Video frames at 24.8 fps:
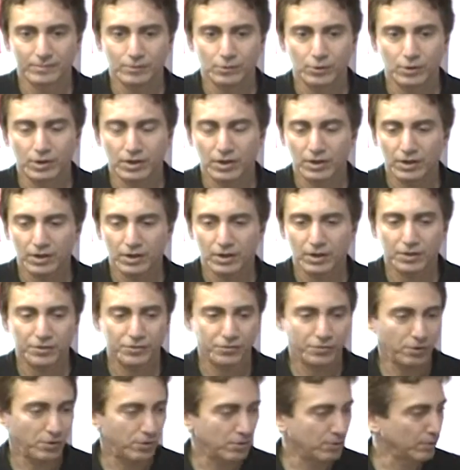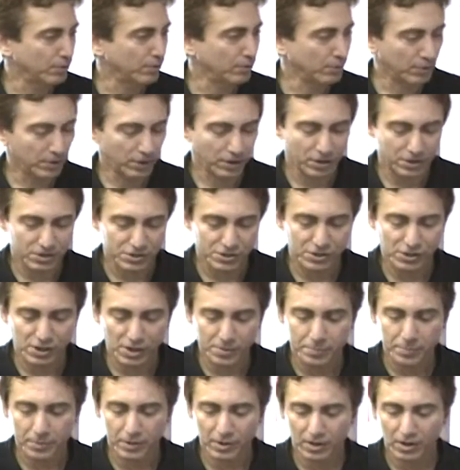Where they're going to get thrown, or they're going to
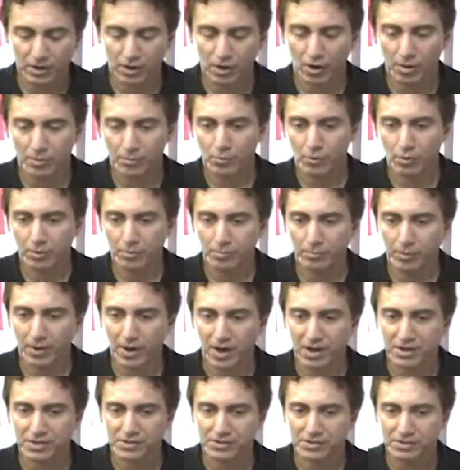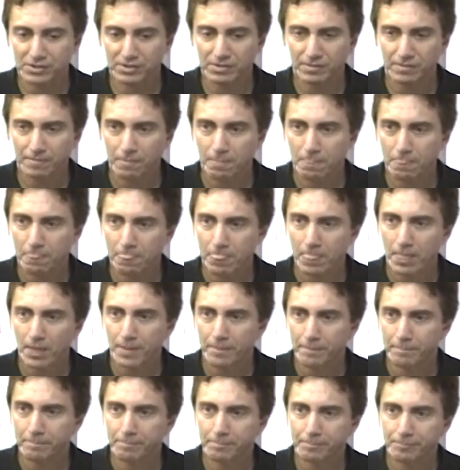sleep in a cardboard box.
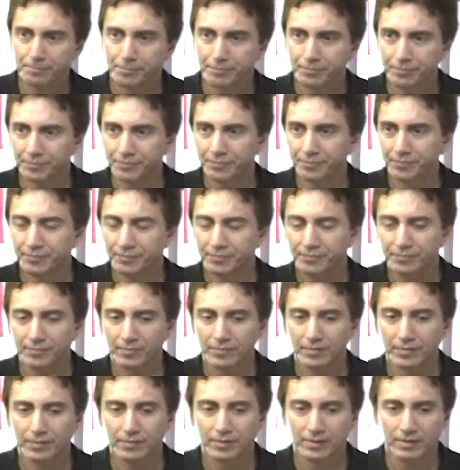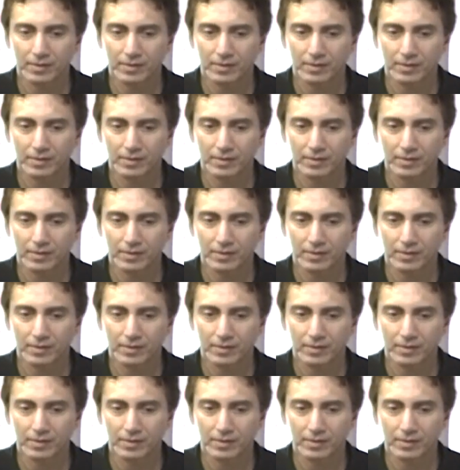And steal bread.